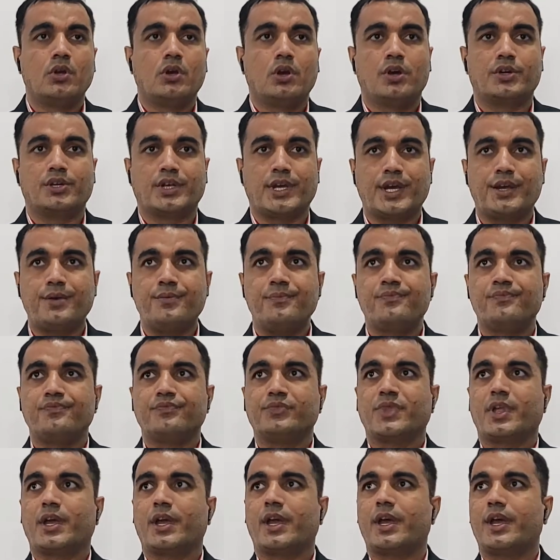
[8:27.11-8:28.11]
Okay?
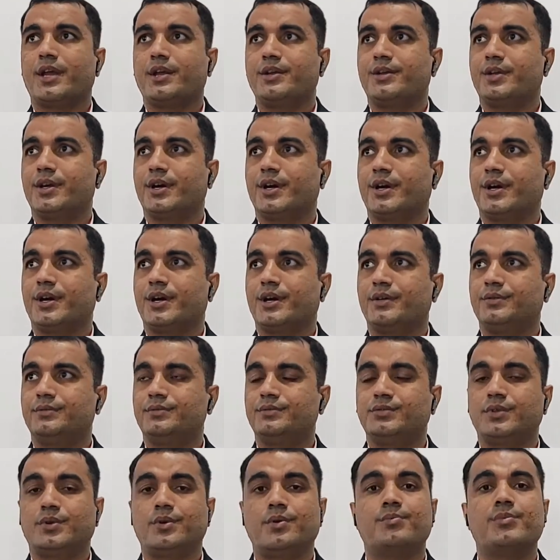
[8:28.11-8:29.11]

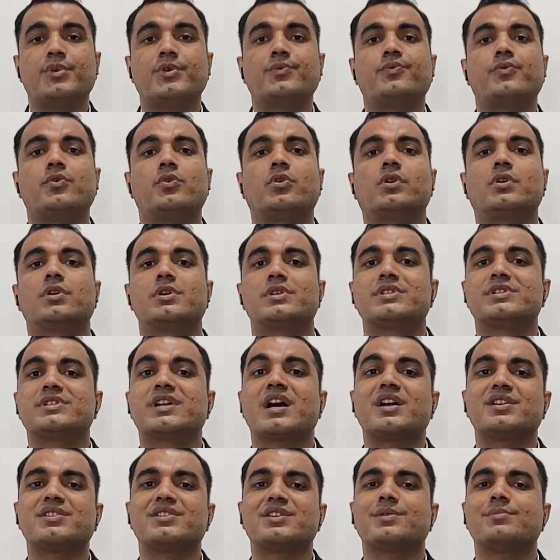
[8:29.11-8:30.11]
And before
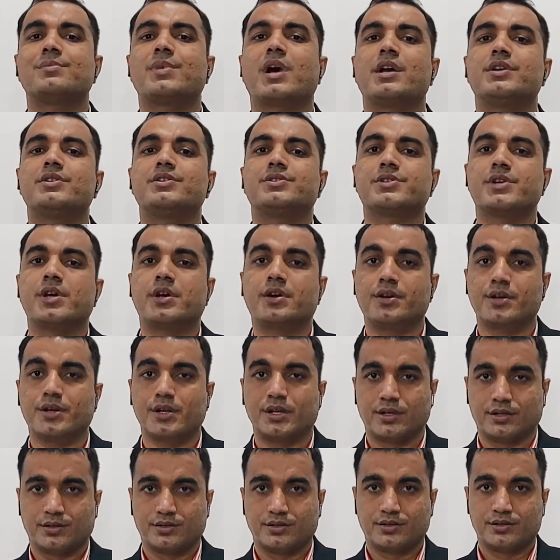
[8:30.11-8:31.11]
starting my
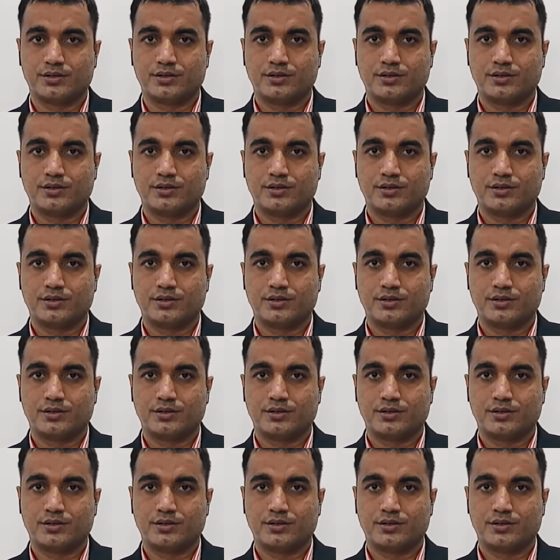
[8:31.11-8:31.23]
journey,